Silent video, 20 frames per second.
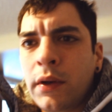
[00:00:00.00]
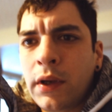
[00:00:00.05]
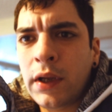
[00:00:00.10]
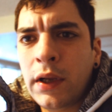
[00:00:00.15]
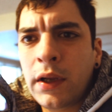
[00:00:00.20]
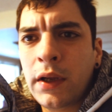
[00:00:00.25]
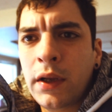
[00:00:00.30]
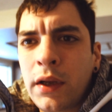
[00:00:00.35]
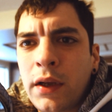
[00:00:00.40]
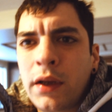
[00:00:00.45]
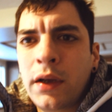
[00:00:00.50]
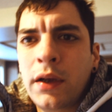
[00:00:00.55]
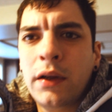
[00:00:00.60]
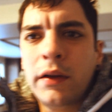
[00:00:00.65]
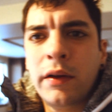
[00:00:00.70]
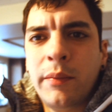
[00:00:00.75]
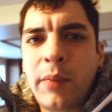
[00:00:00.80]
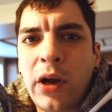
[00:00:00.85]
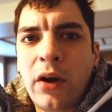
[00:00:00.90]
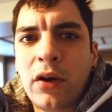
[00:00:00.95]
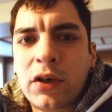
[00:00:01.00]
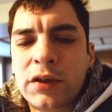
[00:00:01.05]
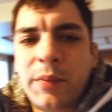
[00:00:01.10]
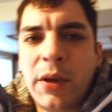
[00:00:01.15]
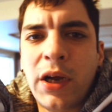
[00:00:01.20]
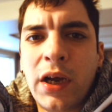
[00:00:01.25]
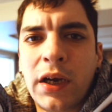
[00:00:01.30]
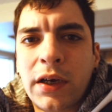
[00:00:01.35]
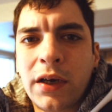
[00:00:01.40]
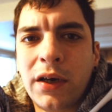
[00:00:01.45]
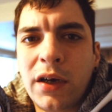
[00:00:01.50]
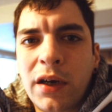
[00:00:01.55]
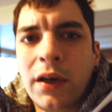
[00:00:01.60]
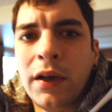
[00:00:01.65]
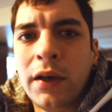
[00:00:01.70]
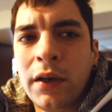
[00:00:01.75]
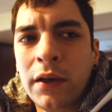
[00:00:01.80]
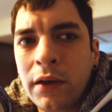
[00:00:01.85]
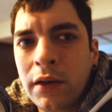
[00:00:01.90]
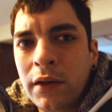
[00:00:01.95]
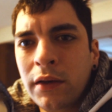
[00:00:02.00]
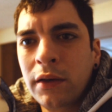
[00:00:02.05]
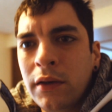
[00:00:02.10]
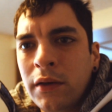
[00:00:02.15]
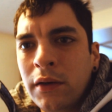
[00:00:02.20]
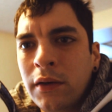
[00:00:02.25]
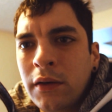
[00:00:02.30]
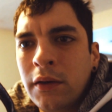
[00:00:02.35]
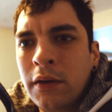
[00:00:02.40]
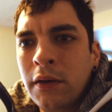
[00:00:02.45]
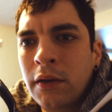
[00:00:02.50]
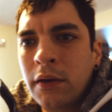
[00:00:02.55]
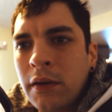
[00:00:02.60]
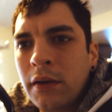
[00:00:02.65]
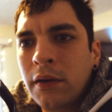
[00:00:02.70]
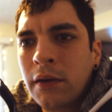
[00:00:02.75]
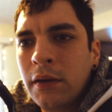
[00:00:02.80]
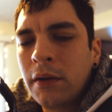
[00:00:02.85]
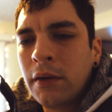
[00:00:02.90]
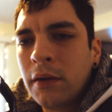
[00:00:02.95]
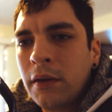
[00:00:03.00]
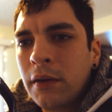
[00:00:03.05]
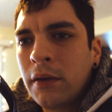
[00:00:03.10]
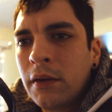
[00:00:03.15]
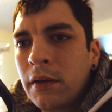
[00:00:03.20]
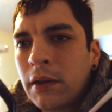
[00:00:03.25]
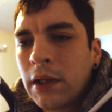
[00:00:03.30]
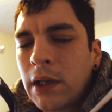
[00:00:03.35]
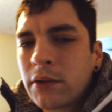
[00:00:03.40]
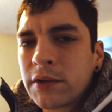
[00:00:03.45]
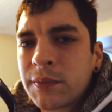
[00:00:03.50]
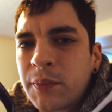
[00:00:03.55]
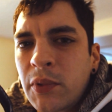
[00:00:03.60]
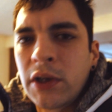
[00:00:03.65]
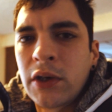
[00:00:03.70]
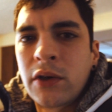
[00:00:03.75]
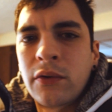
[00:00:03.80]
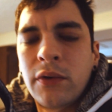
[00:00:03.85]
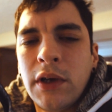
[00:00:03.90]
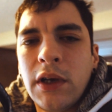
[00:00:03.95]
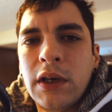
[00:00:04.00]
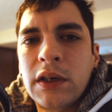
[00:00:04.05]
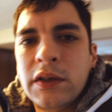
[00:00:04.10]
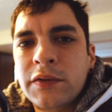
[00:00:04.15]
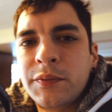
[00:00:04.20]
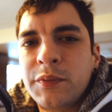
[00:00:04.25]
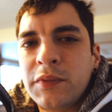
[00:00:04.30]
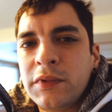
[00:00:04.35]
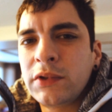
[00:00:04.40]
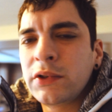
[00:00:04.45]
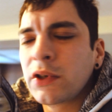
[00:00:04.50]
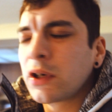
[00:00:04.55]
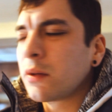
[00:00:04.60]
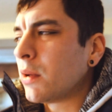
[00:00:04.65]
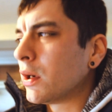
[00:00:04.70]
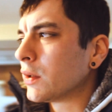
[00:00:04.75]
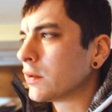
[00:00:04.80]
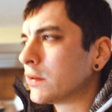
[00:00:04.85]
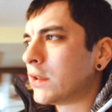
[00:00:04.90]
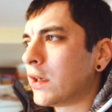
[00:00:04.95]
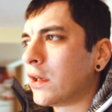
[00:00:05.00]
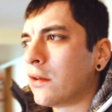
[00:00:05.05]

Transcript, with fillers: And the power's back on. Yeah. That was pretty quick. It took about